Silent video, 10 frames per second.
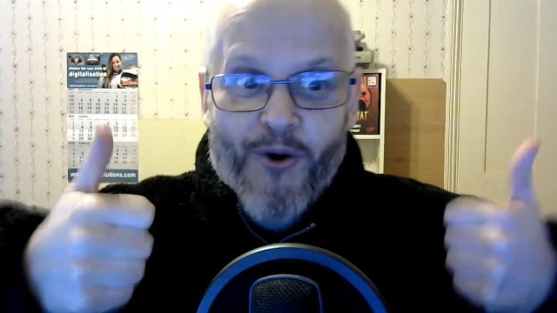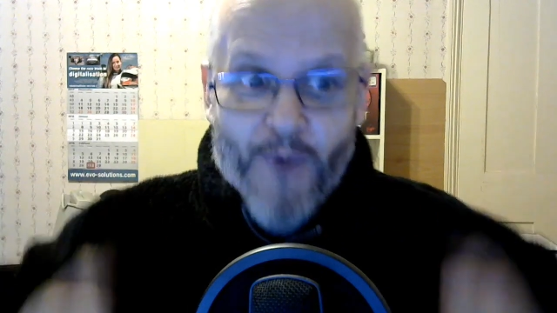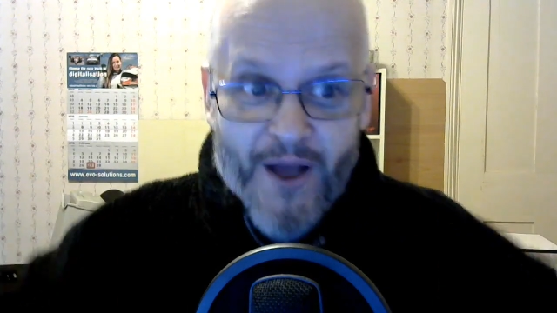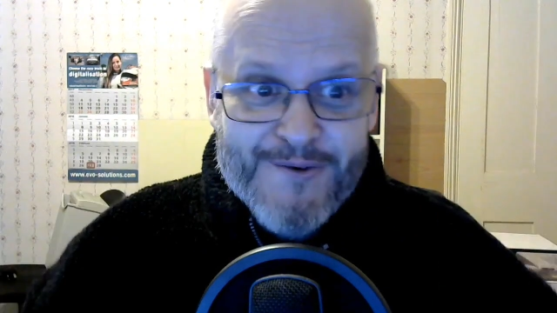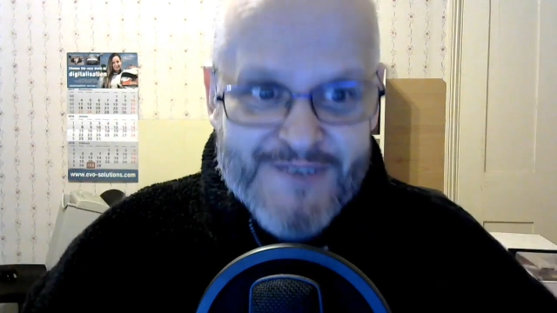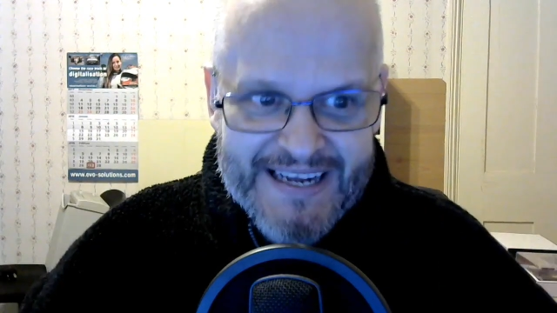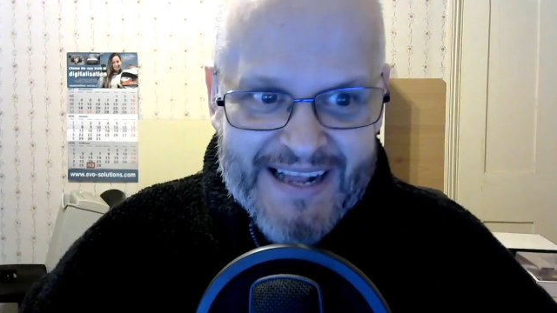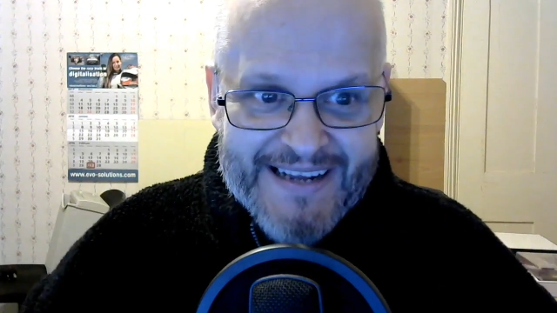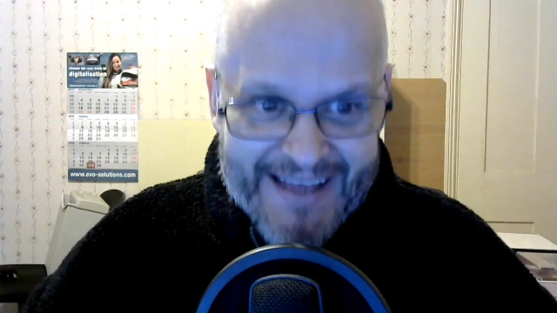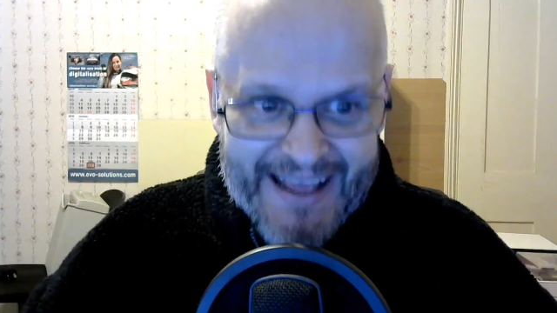Well
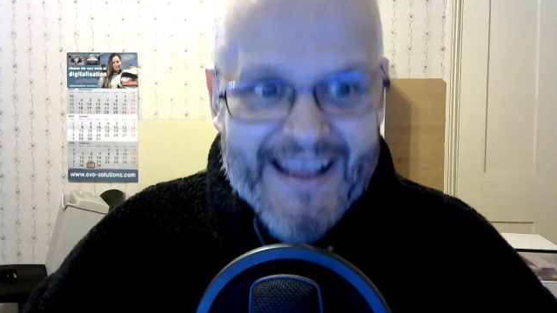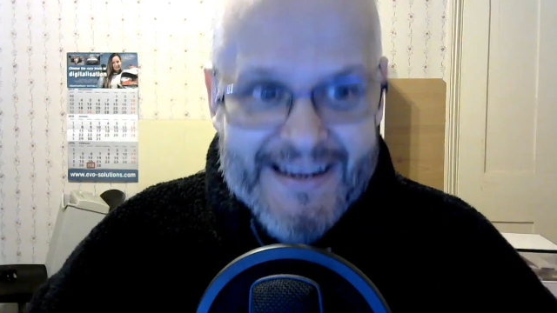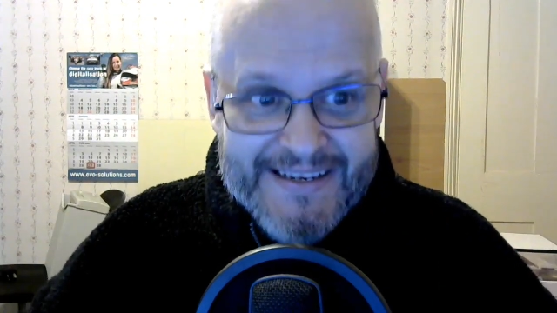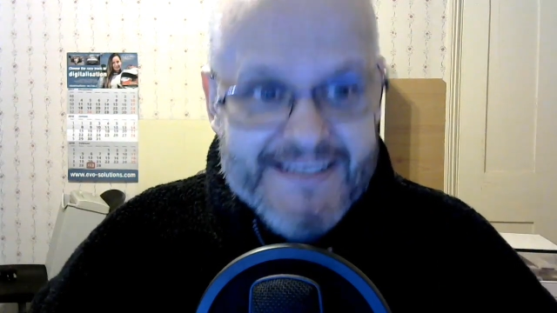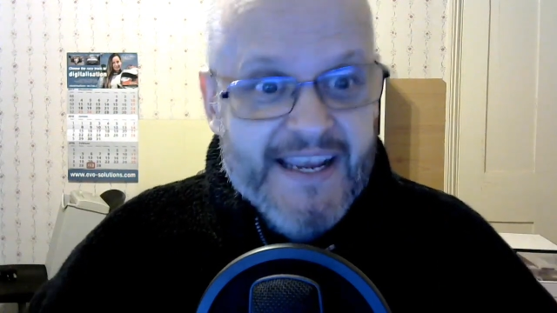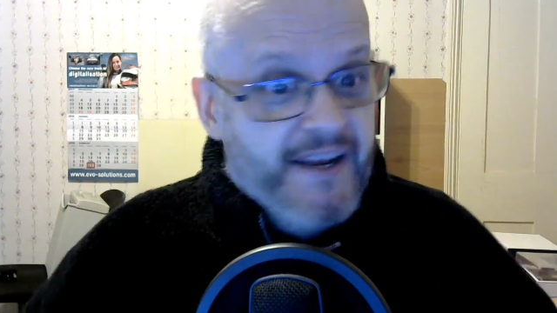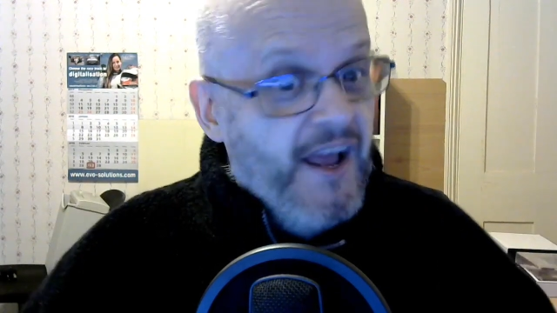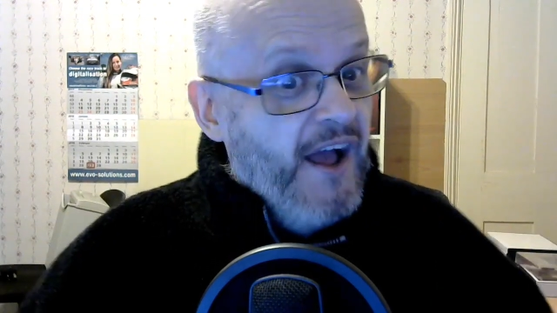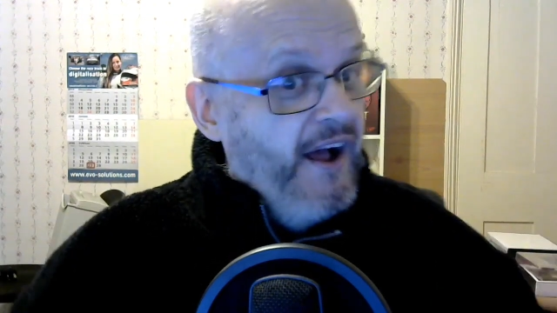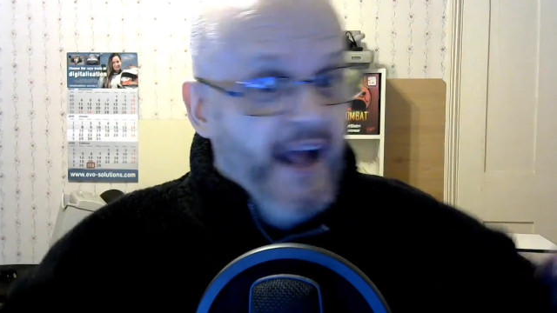done indeed.
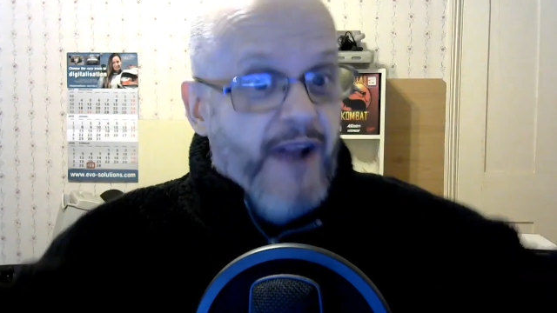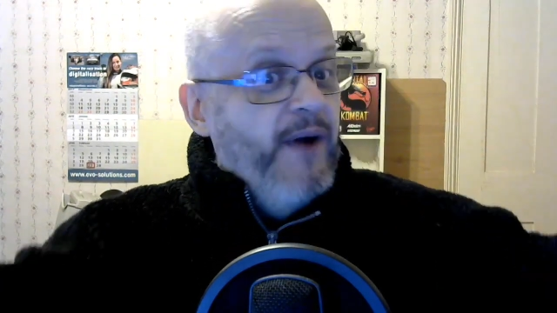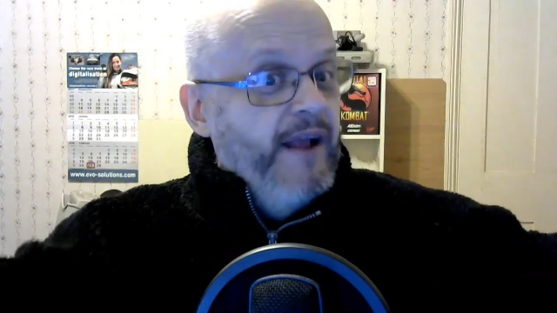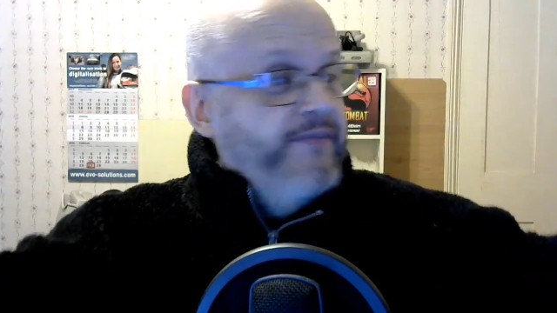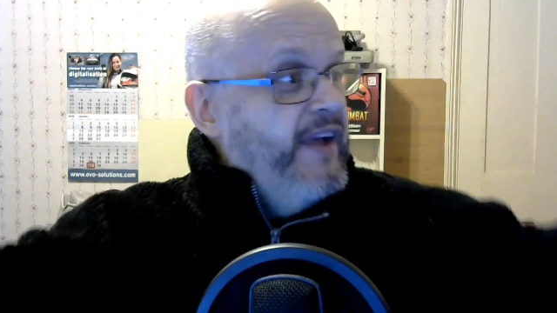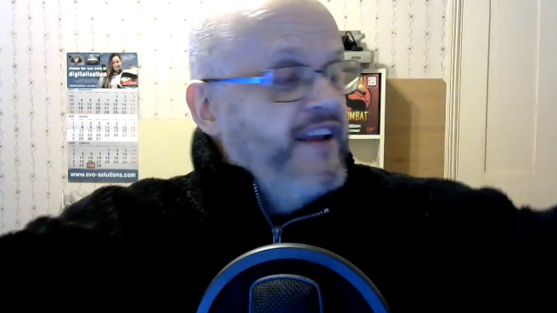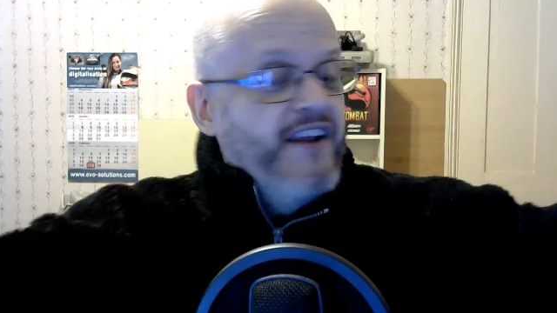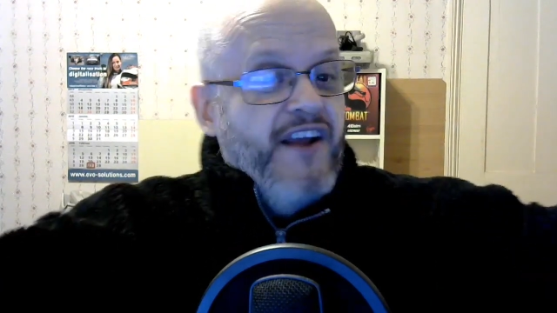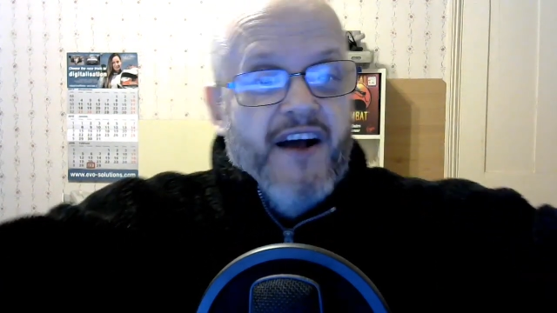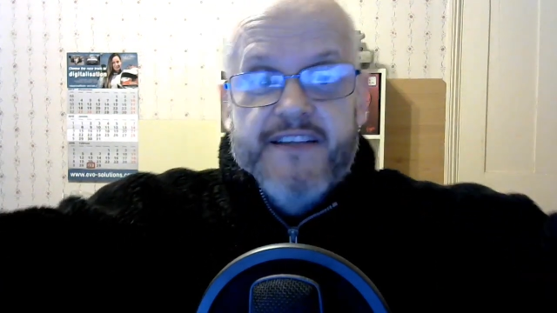Anyway, thank you
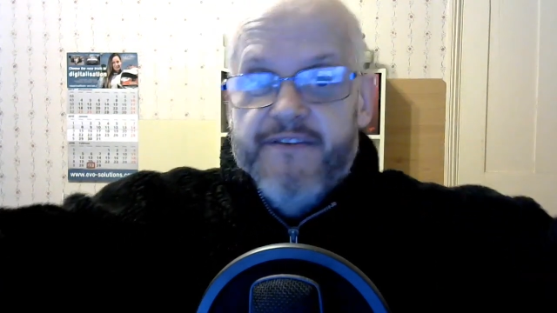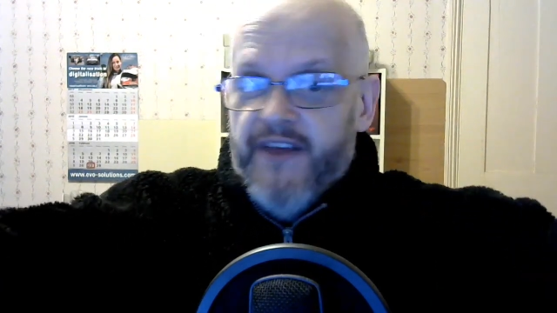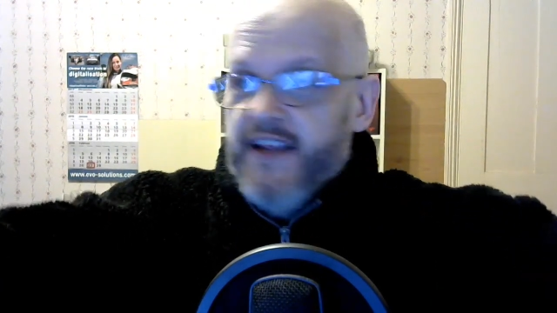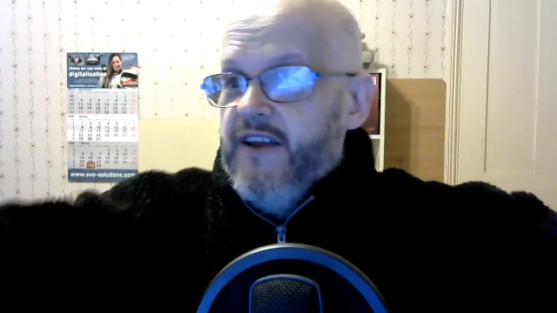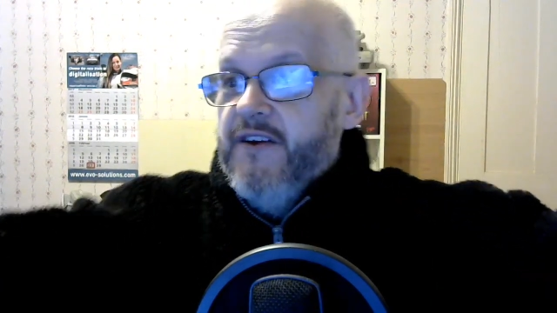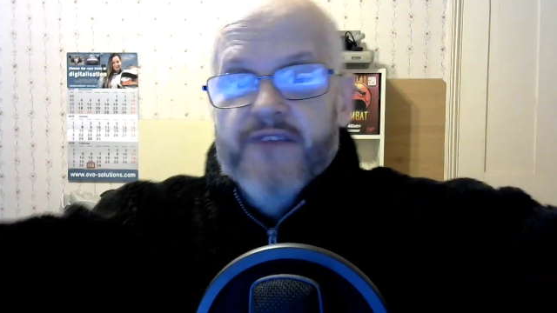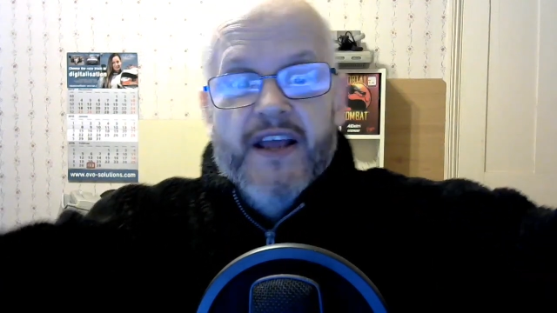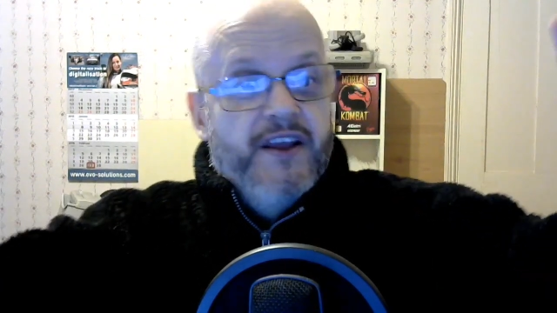guys. Thank you.